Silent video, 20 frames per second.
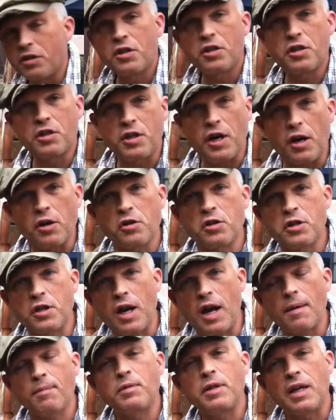
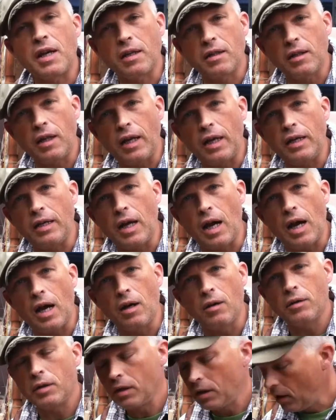stair-stepped and laid
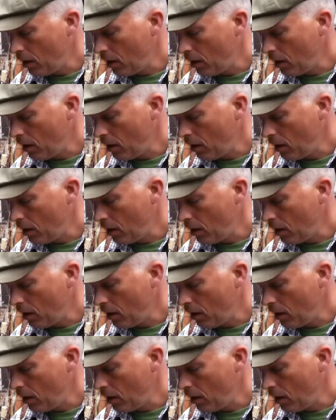out